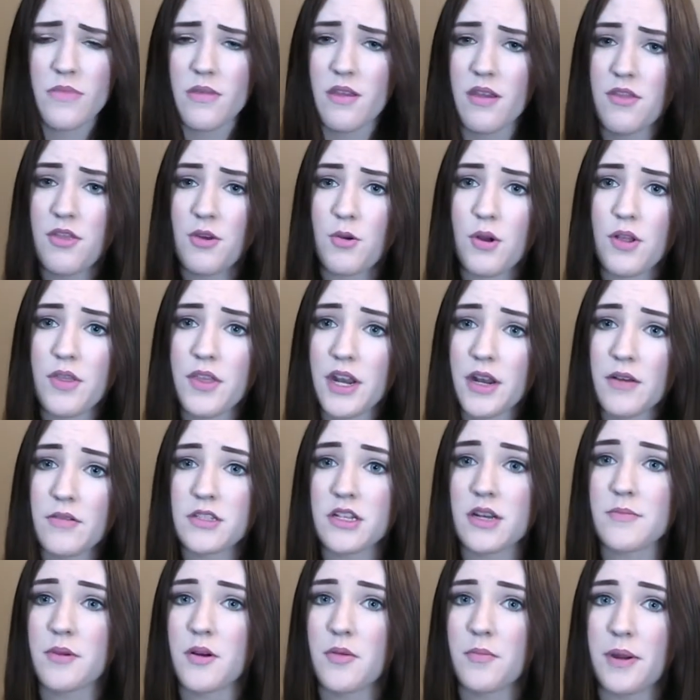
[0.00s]
the one that I was
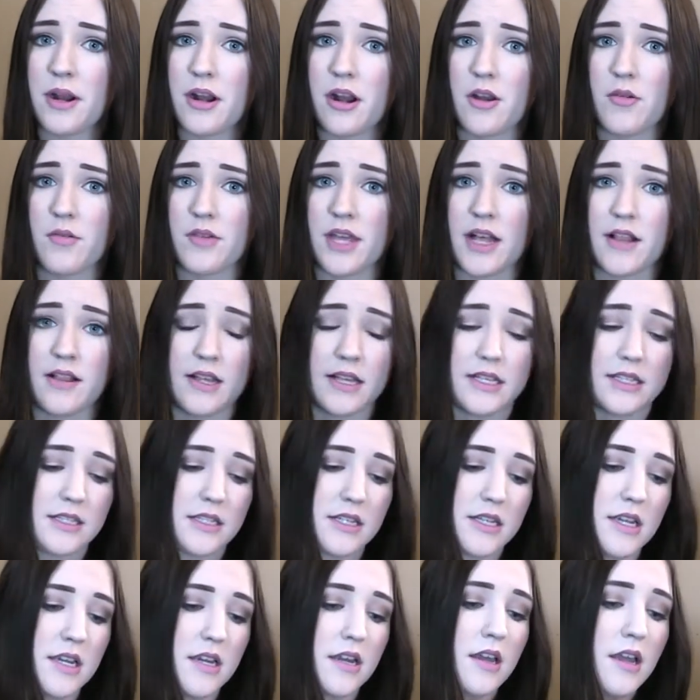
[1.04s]
talking about pairing with
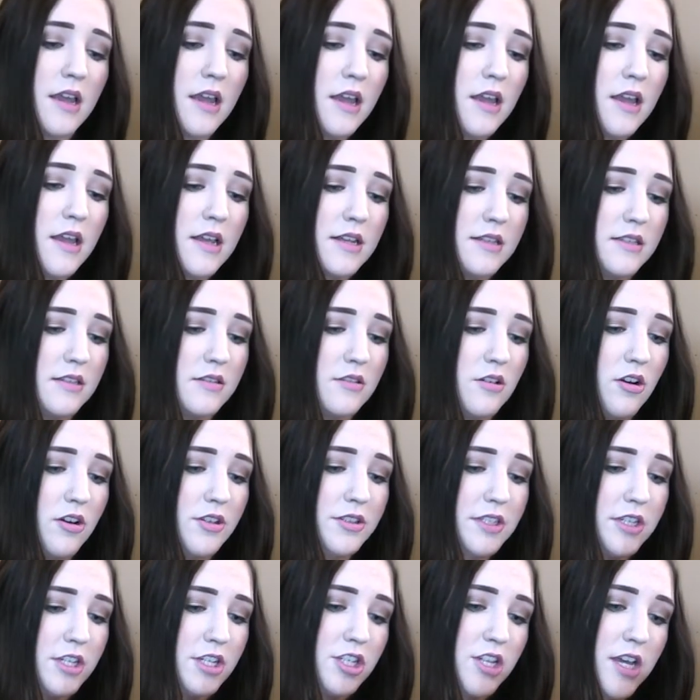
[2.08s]
LSD is this
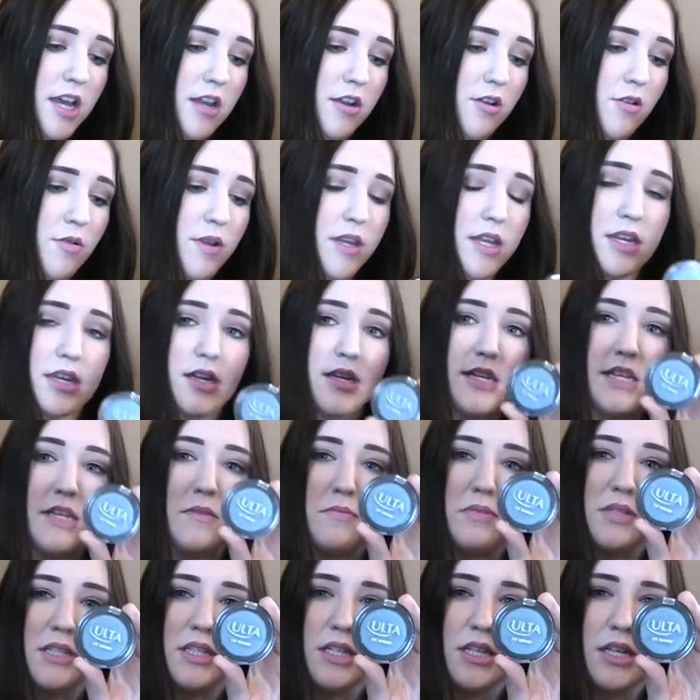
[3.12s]
Ulta shadow in
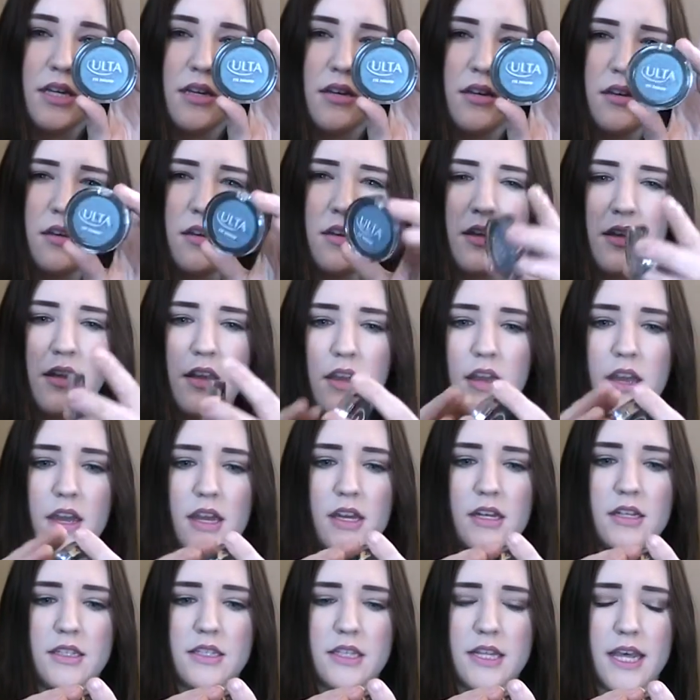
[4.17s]
Deep Sea.
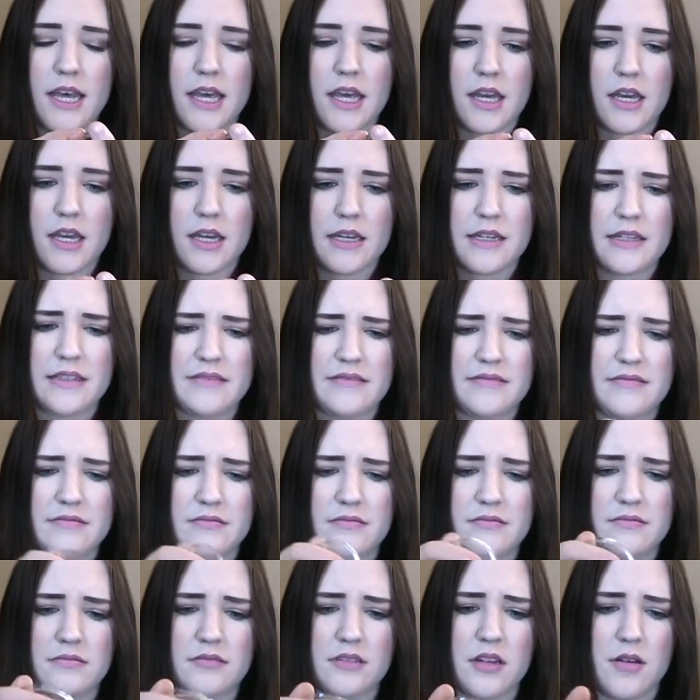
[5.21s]
It's like
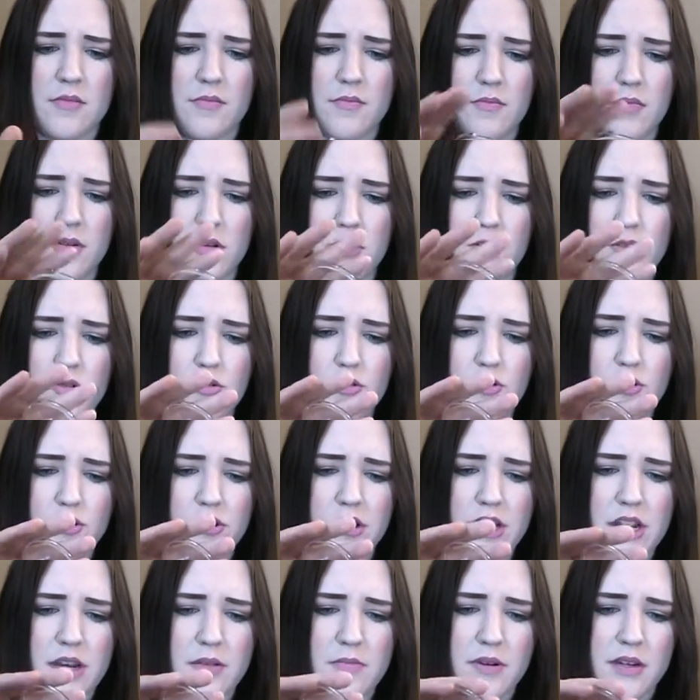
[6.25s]
a
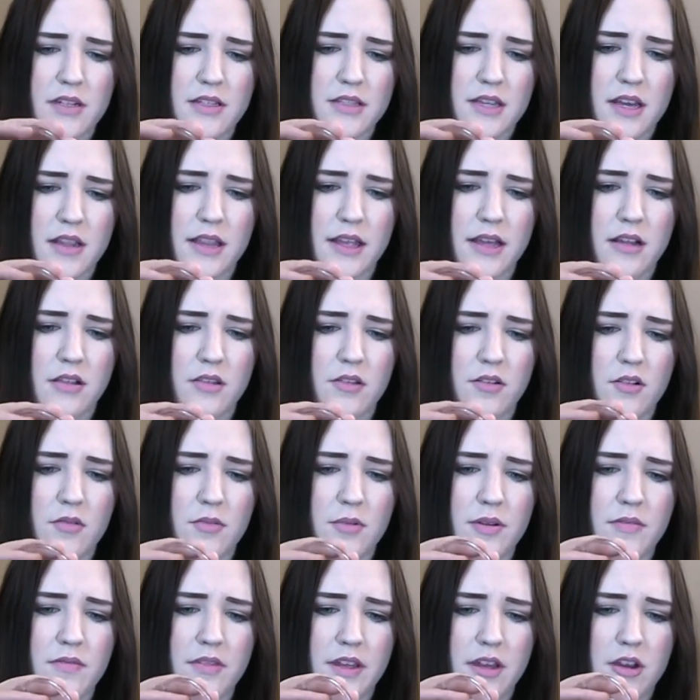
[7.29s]
blue-green, but it's got like a little
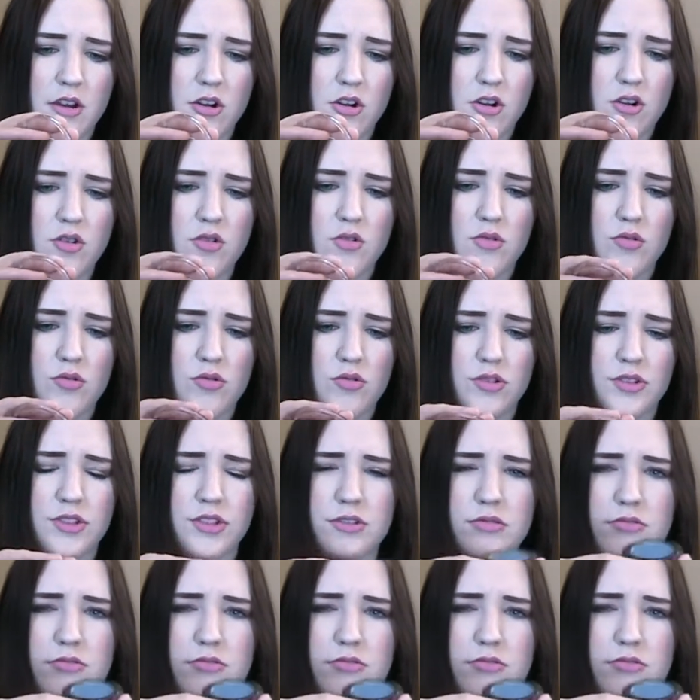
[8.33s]
bit of like a gold